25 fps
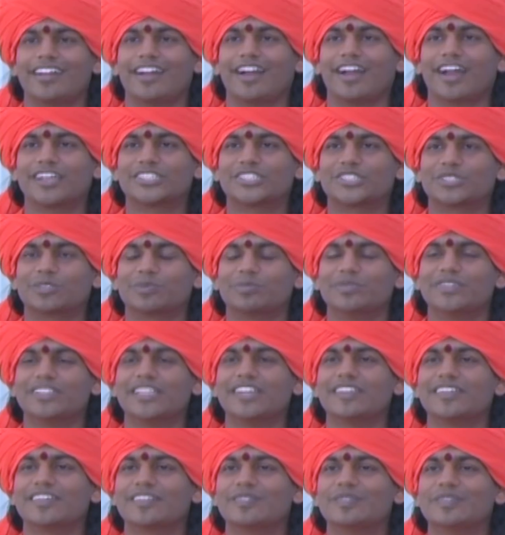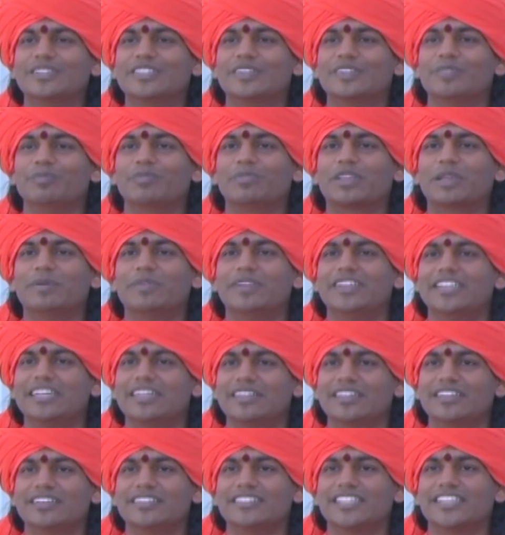ashram. They uh, become,
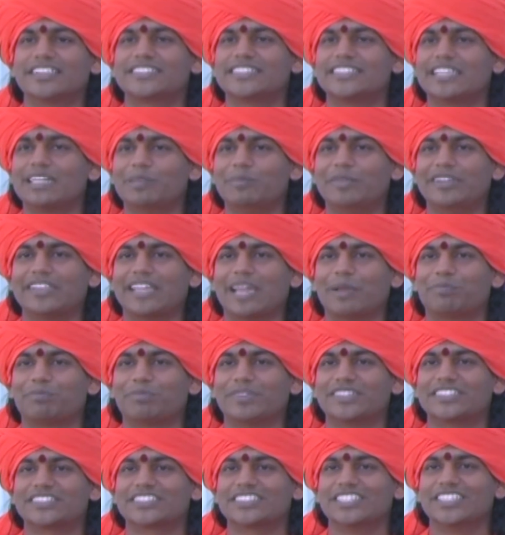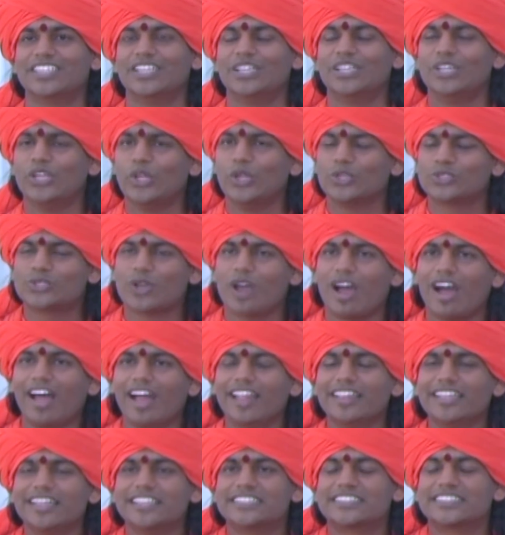it, the settlement happens. So
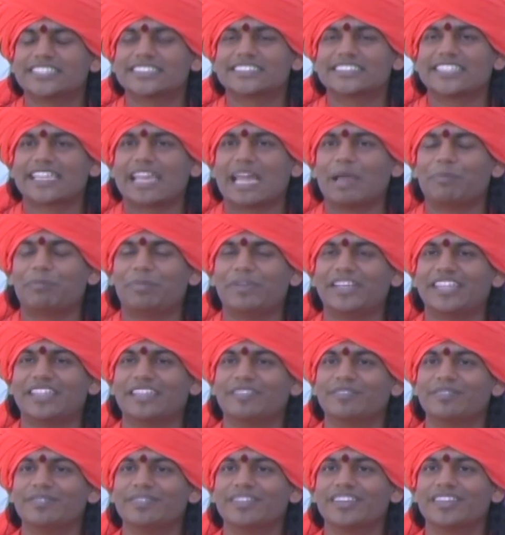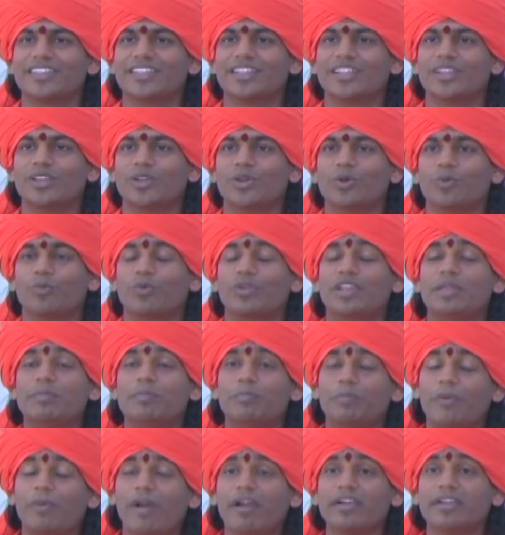all these things are happening. One
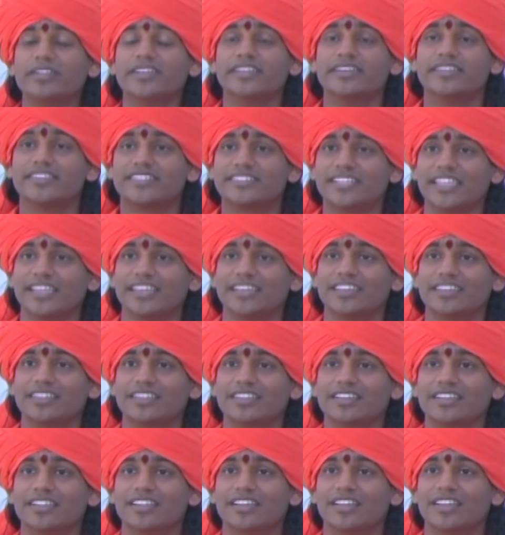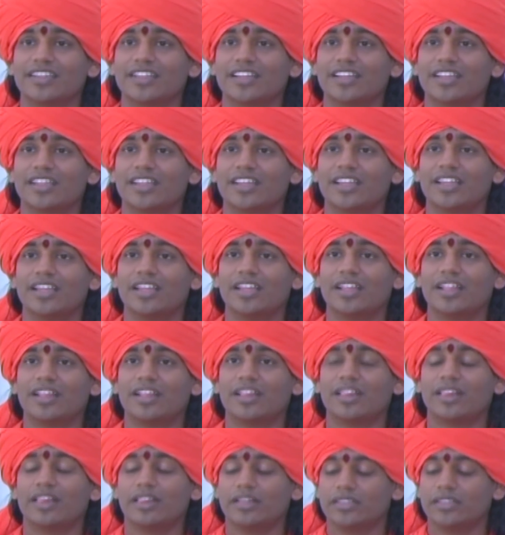important thing,
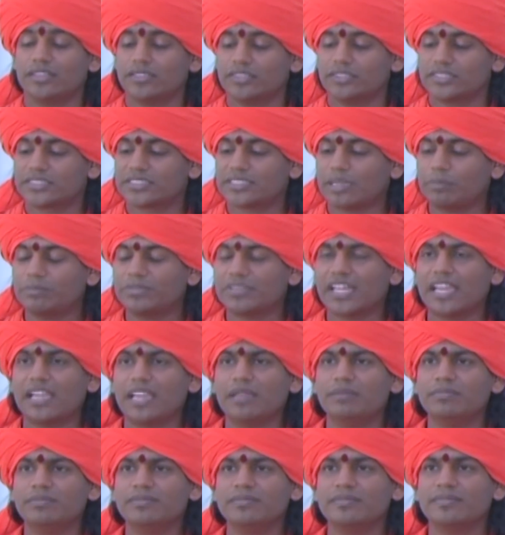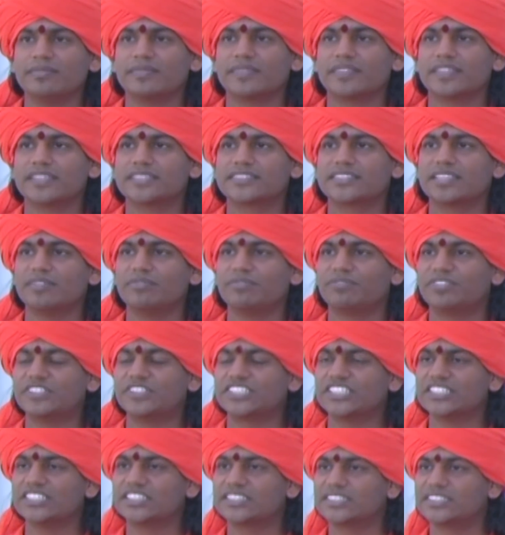sometime some
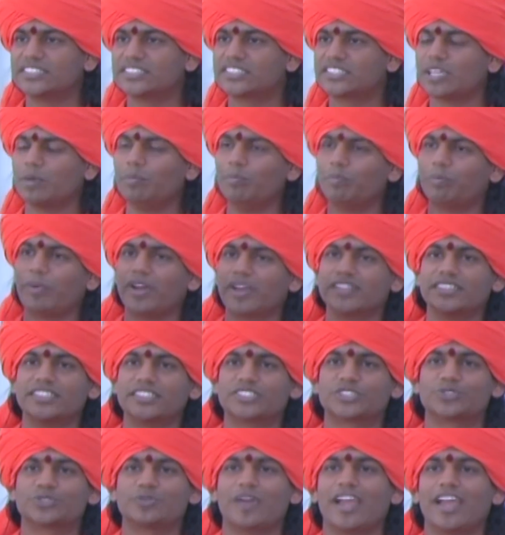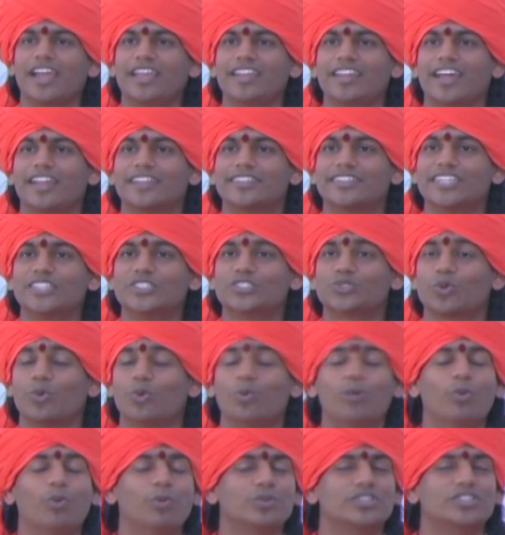fishes jump on that swan and thinks,
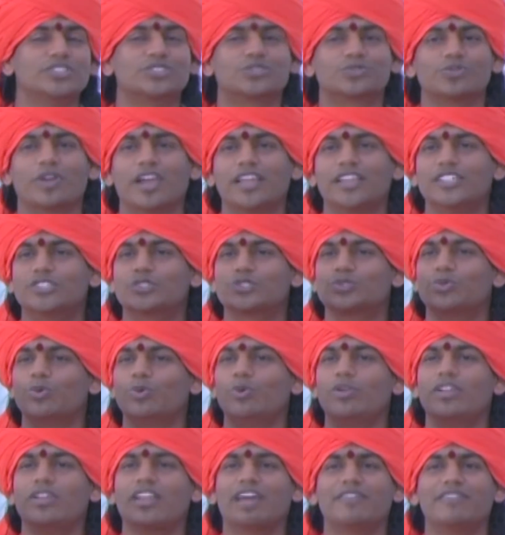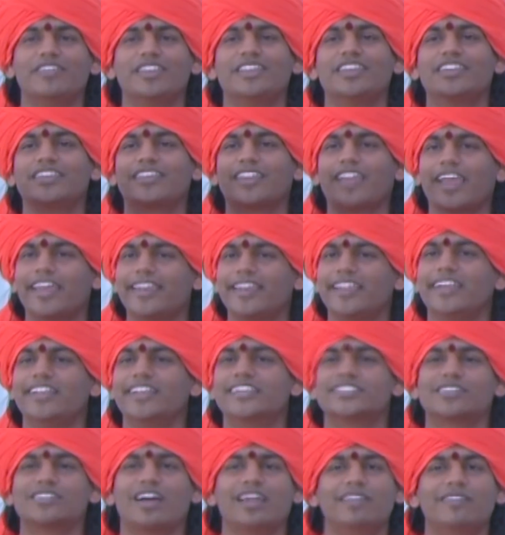oh, this swan is so loving, caring,
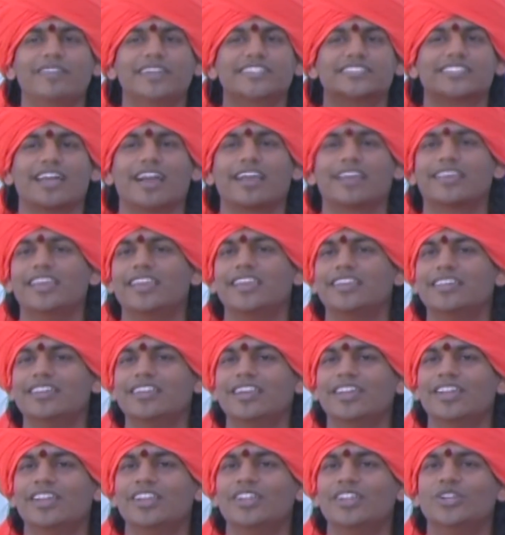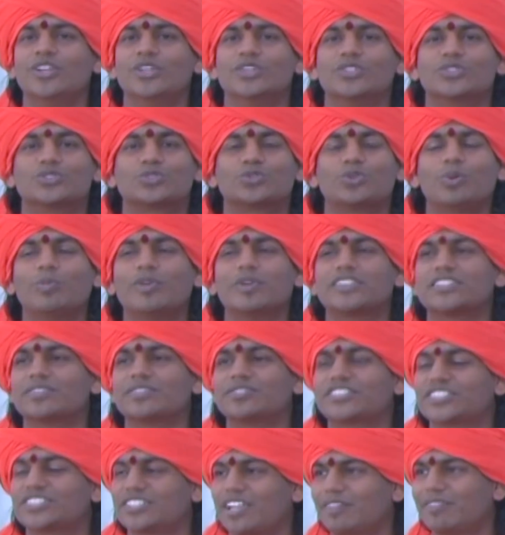it is always hugging, so much
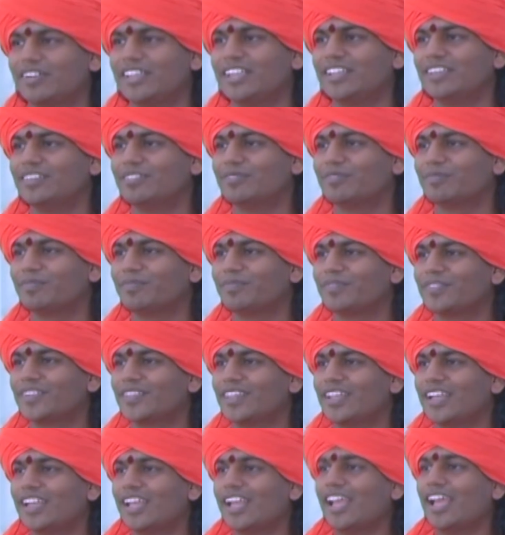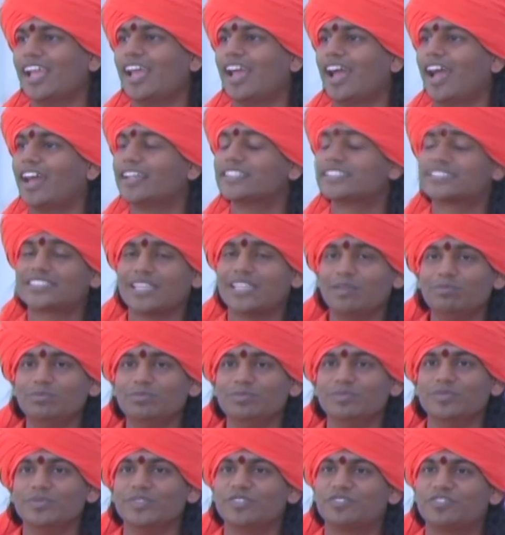of showering. And
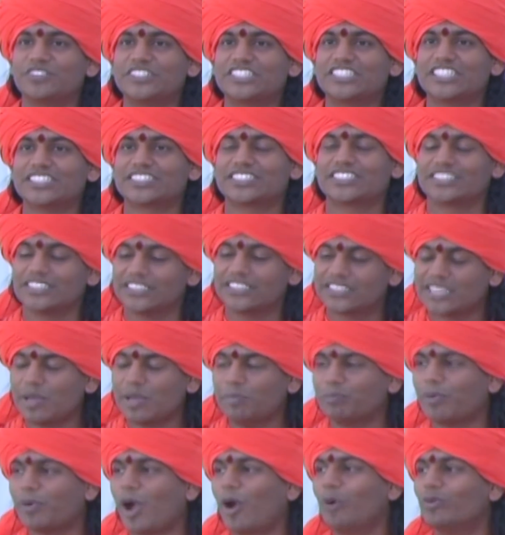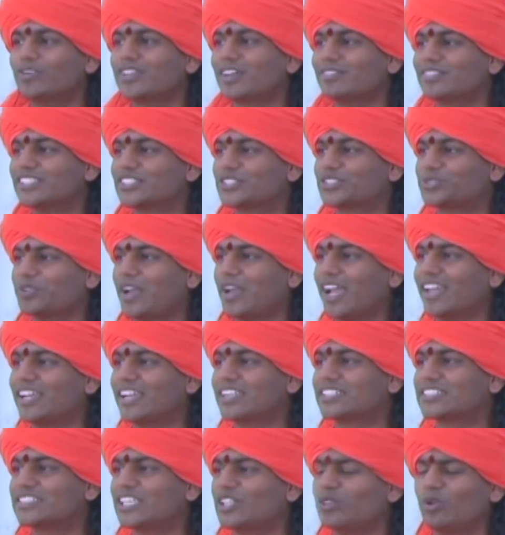some fishes jump out of the swan
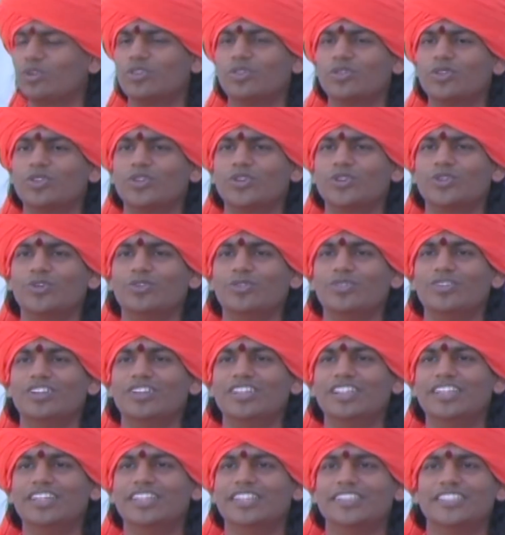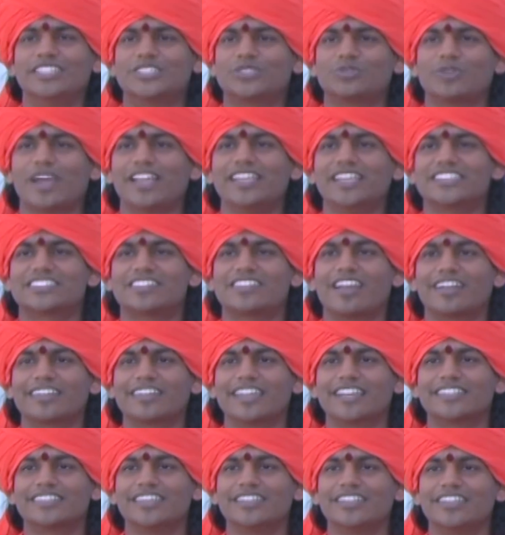and say, no, no, no, no, no, this swan is not
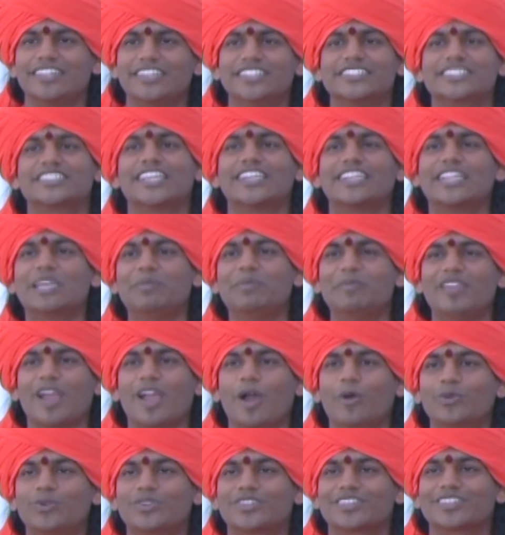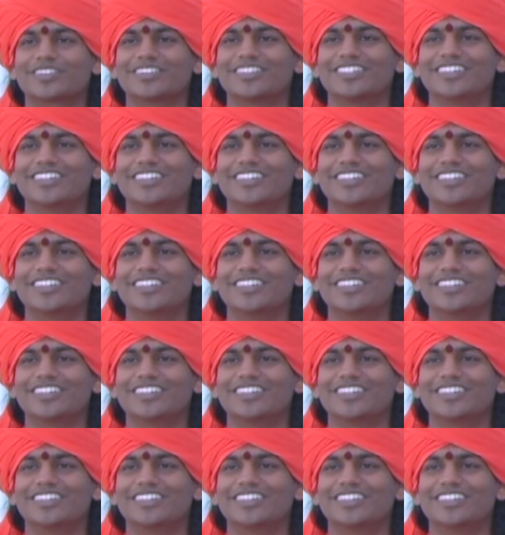like that, it is kicking me out.